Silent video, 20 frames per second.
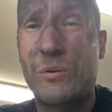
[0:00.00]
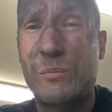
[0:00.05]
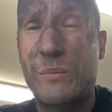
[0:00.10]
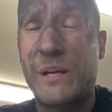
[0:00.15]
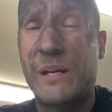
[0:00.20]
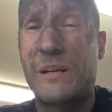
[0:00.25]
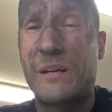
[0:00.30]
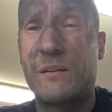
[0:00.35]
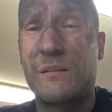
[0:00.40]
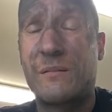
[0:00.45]

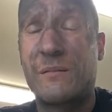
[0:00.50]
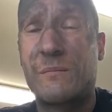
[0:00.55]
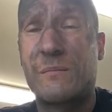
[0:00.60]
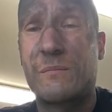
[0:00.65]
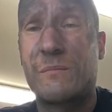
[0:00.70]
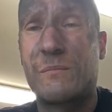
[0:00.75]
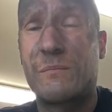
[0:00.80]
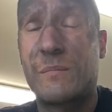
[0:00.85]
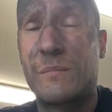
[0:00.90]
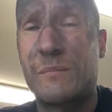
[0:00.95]

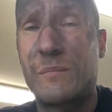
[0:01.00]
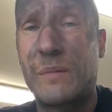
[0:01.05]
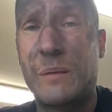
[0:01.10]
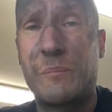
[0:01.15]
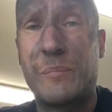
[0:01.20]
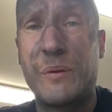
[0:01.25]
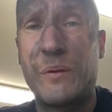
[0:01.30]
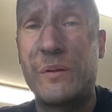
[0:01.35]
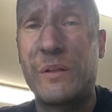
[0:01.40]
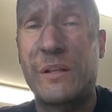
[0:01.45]
my
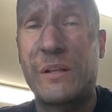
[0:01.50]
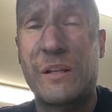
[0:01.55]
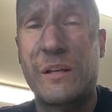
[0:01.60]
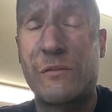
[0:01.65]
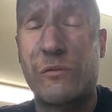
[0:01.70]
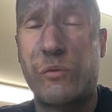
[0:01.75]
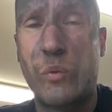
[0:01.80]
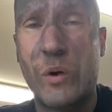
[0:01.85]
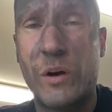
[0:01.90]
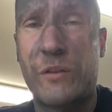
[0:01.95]
building that
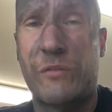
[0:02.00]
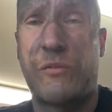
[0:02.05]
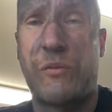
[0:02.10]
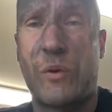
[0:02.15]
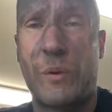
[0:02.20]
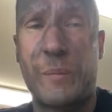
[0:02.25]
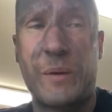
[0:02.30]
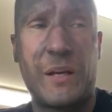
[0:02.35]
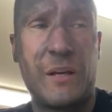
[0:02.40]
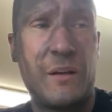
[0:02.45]
have worked
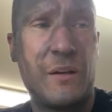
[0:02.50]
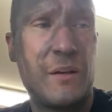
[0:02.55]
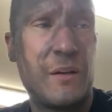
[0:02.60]
for me,